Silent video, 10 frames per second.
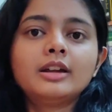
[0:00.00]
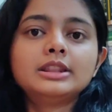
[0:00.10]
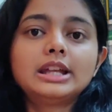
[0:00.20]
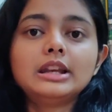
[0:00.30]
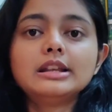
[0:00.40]
and
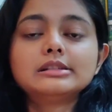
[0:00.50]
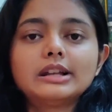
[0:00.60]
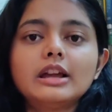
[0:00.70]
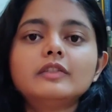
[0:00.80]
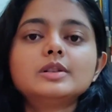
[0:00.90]
then his
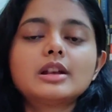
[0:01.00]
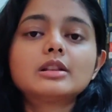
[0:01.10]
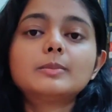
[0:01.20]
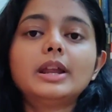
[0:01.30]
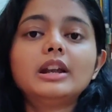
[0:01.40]
life is
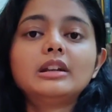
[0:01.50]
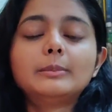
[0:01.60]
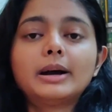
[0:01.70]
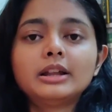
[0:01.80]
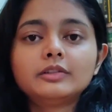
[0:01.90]

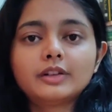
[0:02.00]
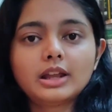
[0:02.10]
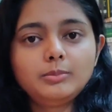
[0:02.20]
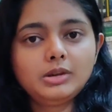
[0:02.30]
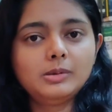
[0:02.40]
explained by
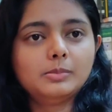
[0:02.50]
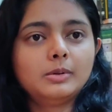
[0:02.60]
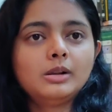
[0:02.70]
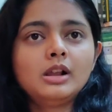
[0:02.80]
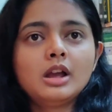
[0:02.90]
5
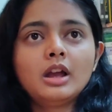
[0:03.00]
people.